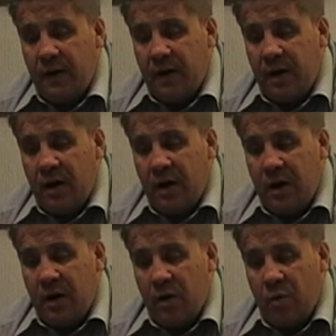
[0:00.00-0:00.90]

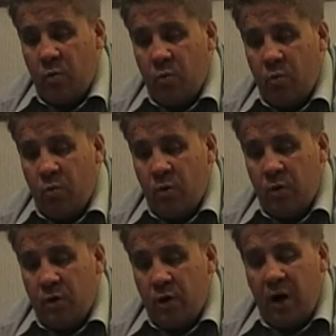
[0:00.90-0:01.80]

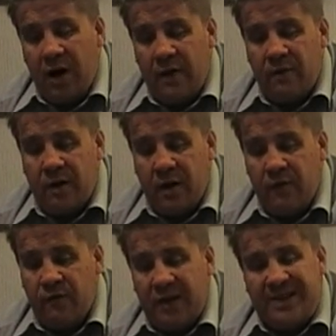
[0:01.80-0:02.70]
will not have a
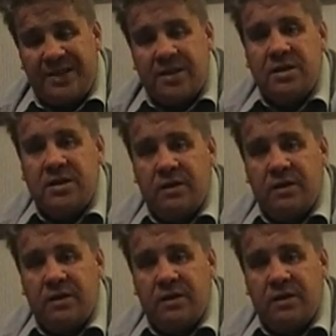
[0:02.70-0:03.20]
fixity